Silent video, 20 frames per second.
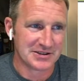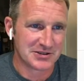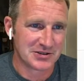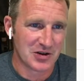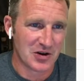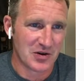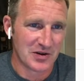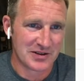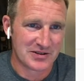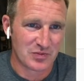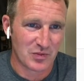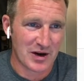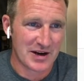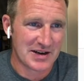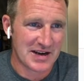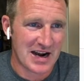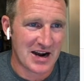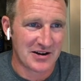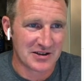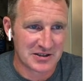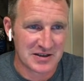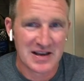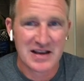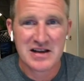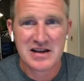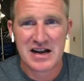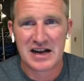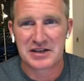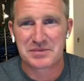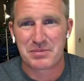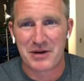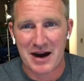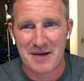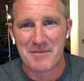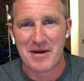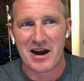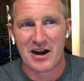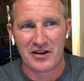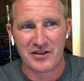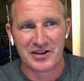So it's right now it's it's
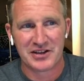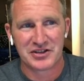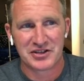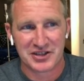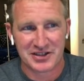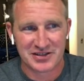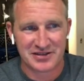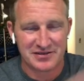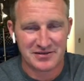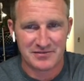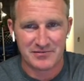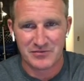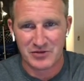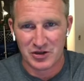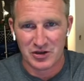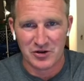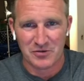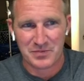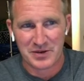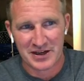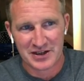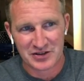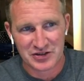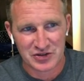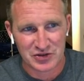primarily just you know being